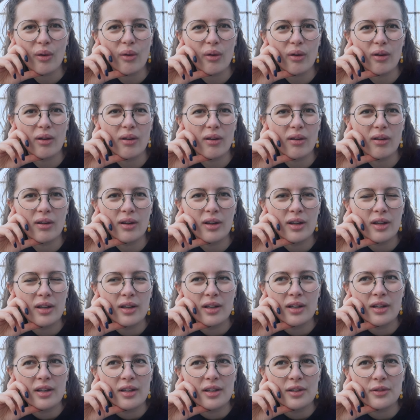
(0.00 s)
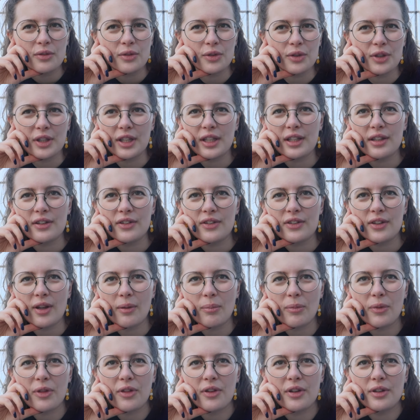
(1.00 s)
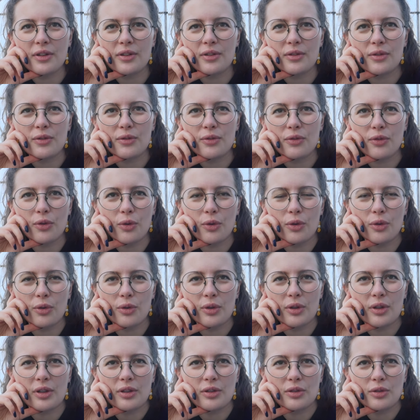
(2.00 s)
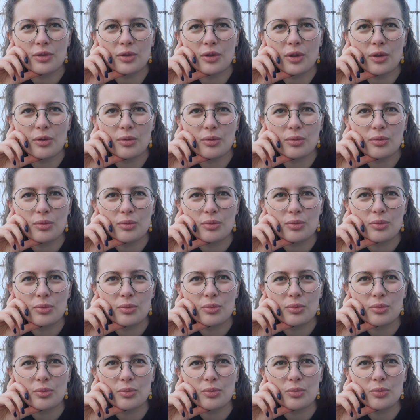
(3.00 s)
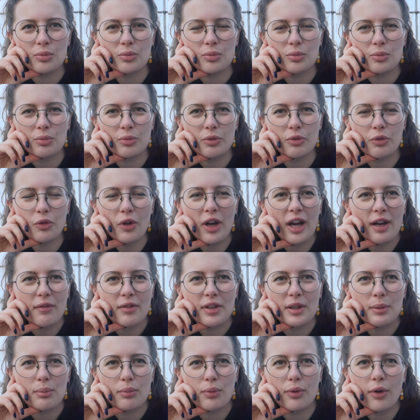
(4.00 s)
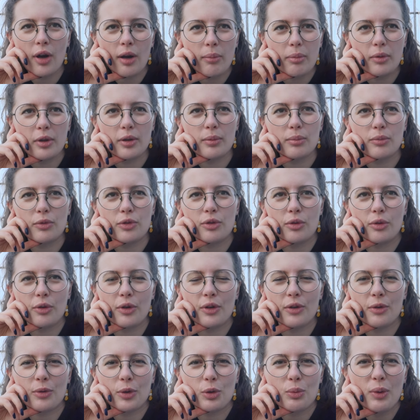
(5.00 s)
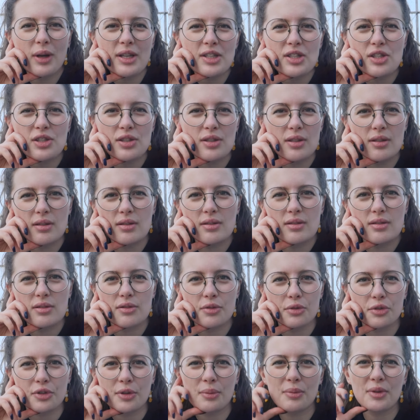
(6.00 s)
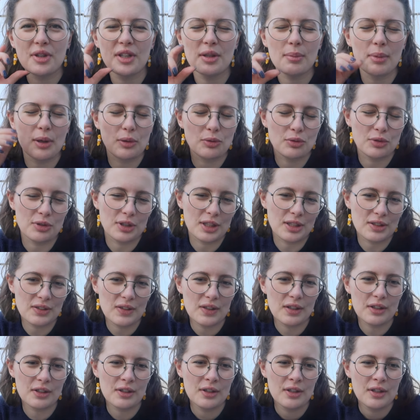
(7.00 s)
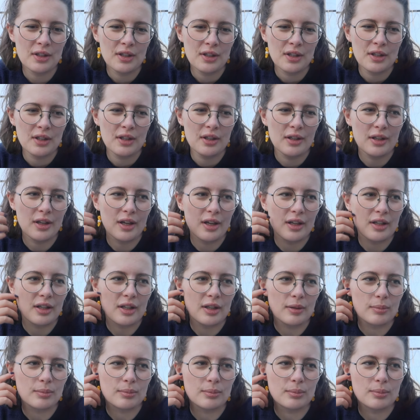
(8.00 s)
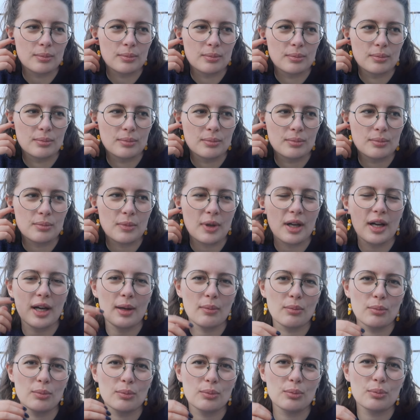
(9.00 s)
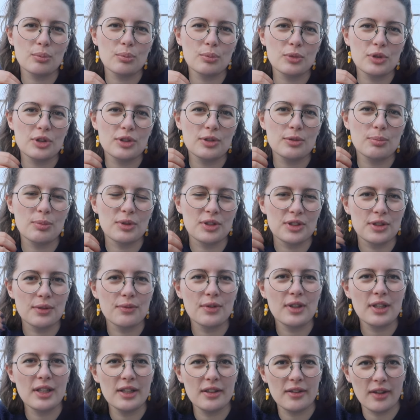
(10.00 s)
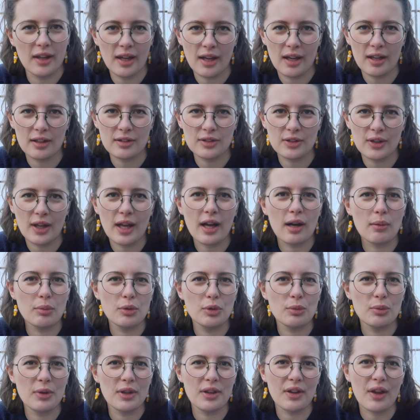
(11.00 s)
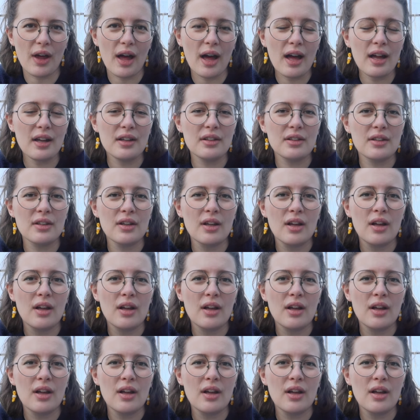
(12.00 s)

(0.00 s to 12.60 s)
or if you need something for, uh, you know, if you have any problems or questions or something about your knitting, um, I'm specifically there to help you with that.